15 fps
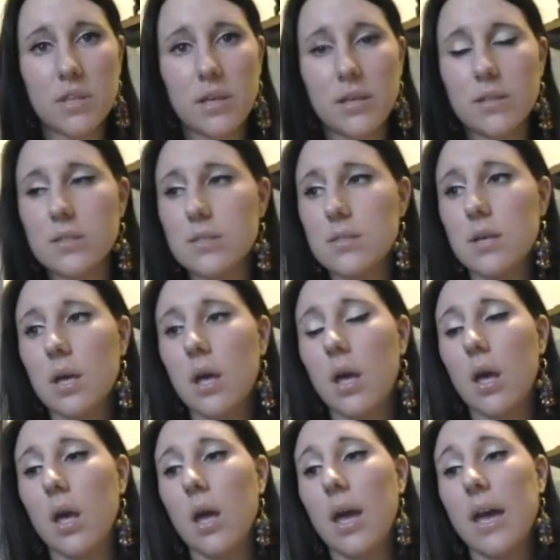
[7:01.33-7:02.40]
these,
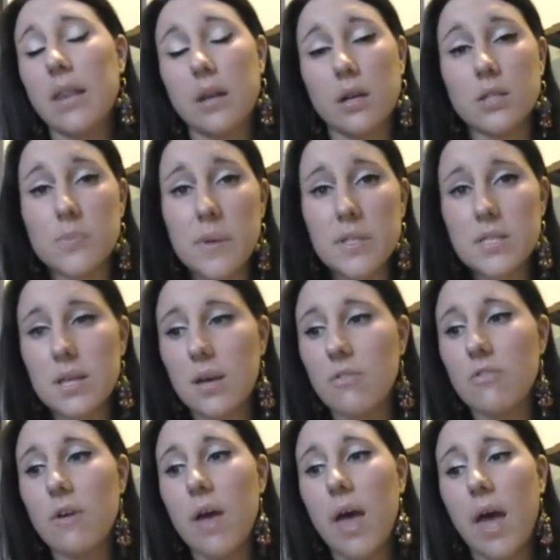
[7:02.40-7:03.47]
and they're
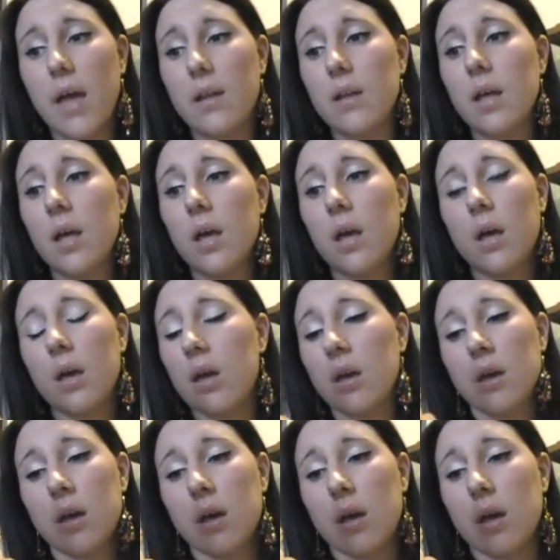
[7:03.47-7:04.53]
expensive, and
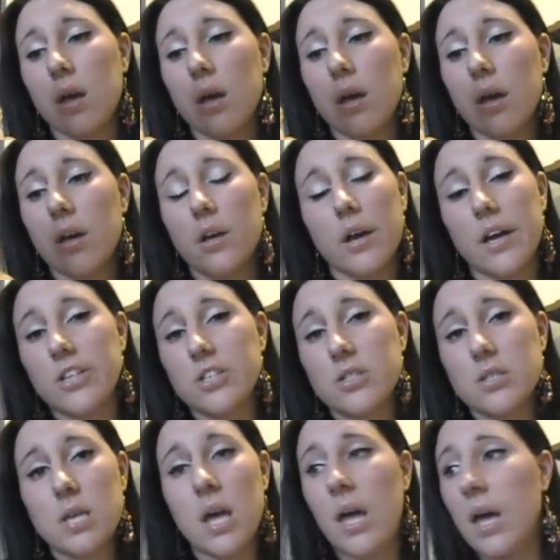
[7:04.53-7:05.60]
I
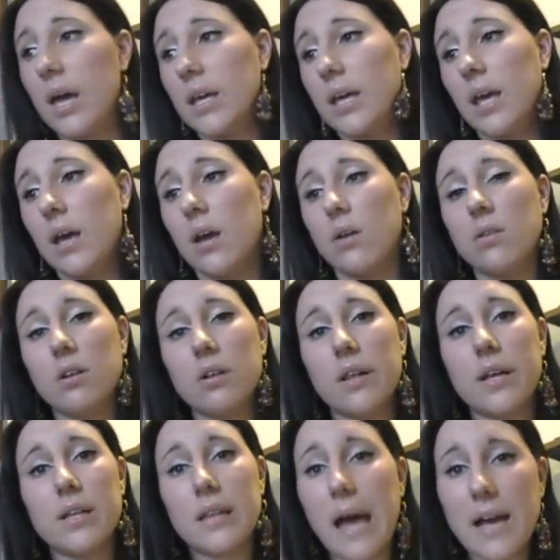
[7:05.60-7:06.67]
can't, they're
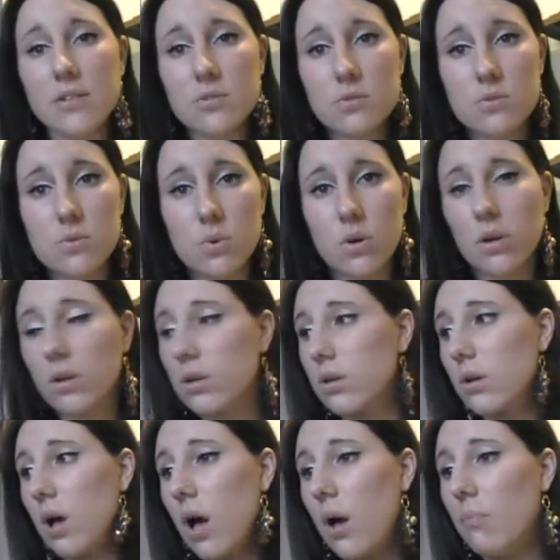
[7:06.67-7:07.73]
like a last resort
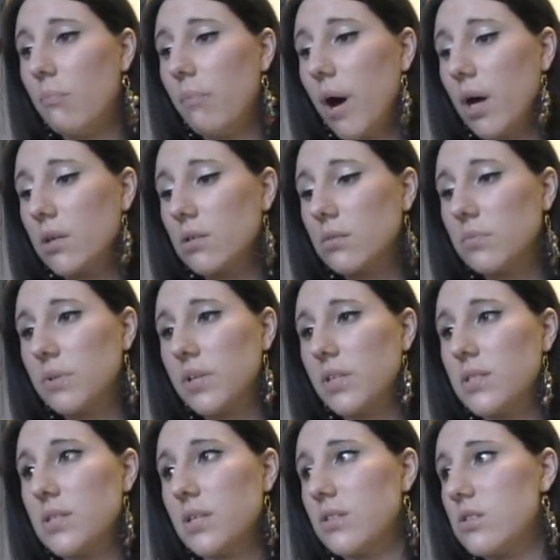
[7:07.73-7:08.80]
bottle
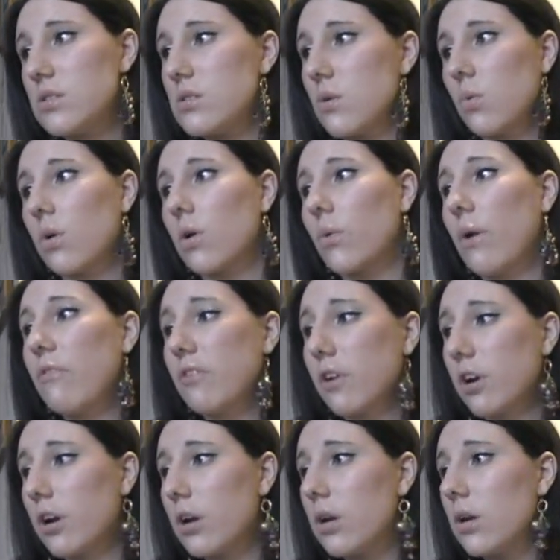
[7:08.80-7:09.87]
because they just don't work well for
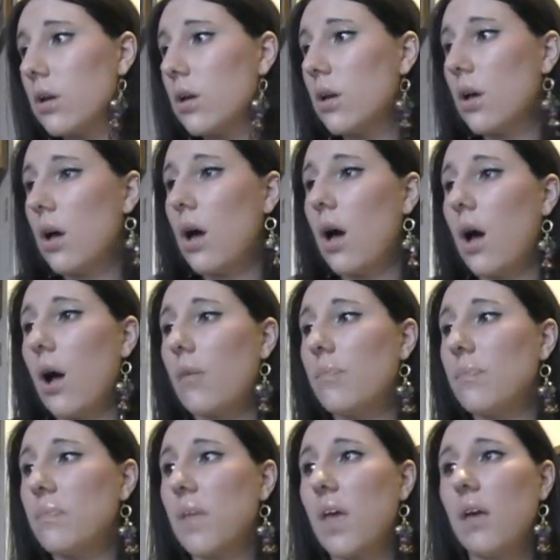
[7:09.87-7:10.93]
her.
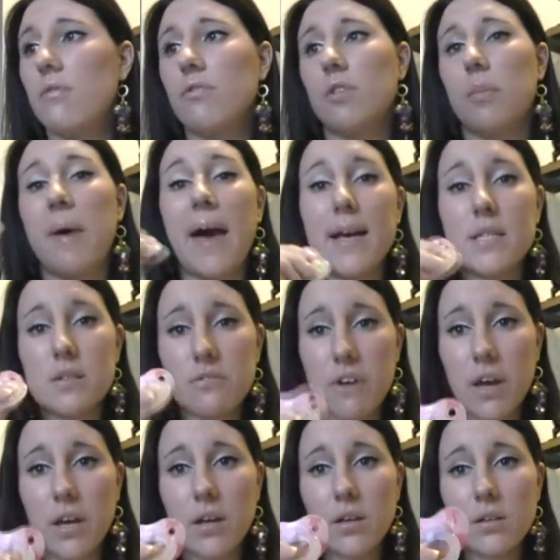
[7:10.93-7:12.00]
And for the
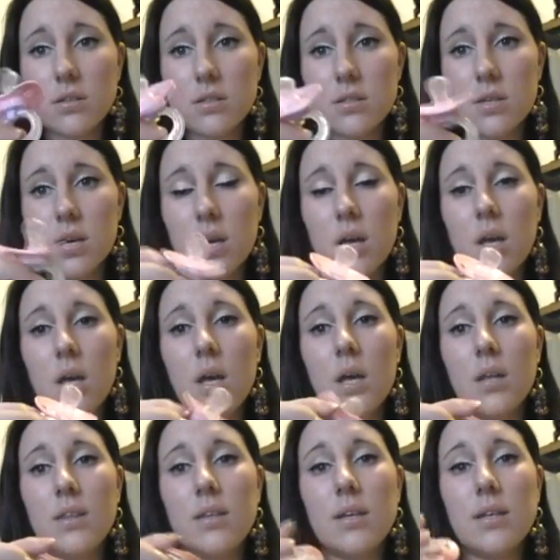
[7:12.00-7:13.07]
pacifiers,
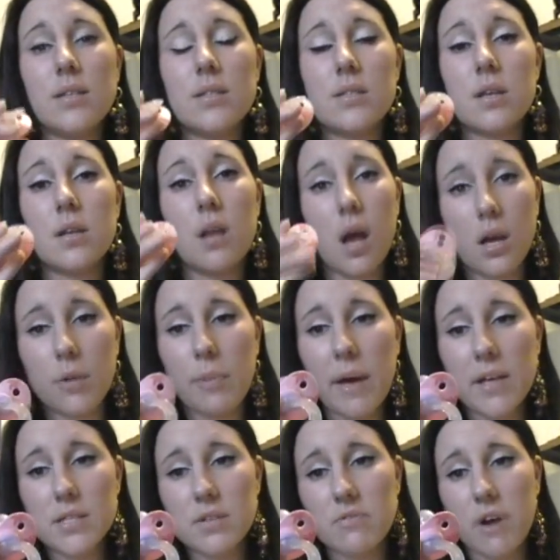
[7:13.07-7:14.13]
these NUK
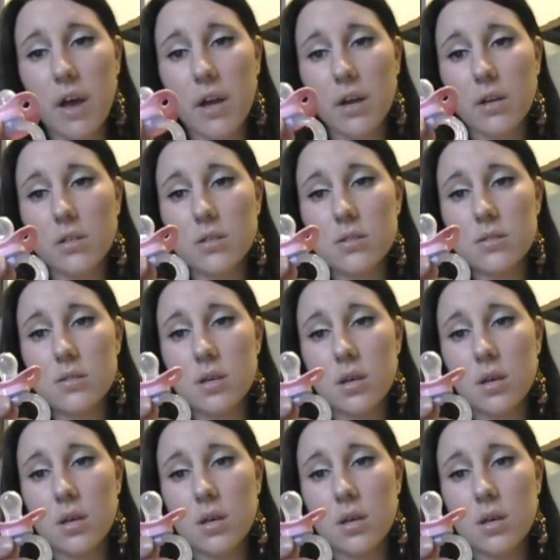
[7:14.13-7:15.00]
pacifiers,